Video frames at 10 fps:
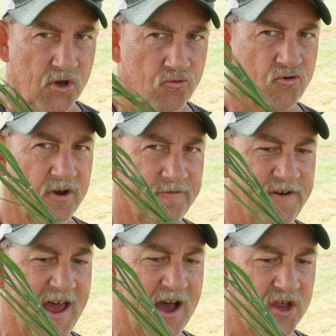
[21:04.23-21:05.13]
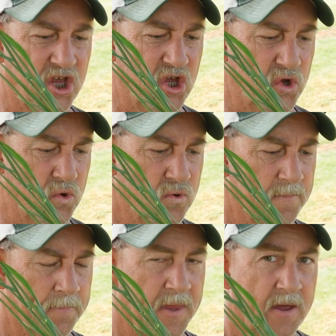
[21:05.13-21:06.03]
nutrient value,
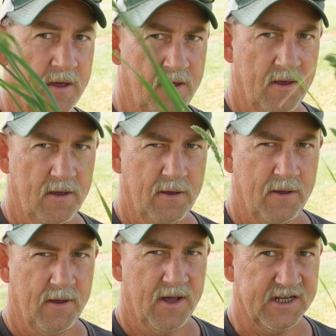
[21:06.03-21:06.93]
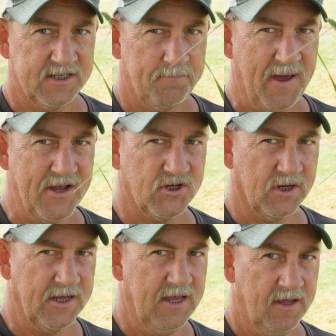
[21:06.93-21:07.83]

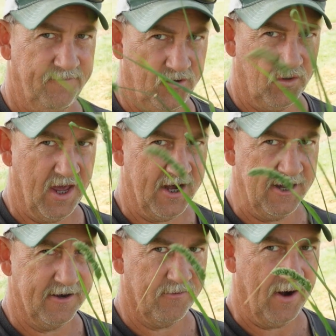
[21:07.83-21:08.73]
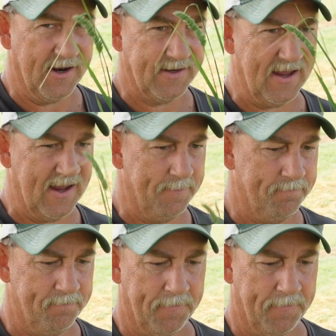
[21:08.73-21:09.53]
especially if you cut it at the right time.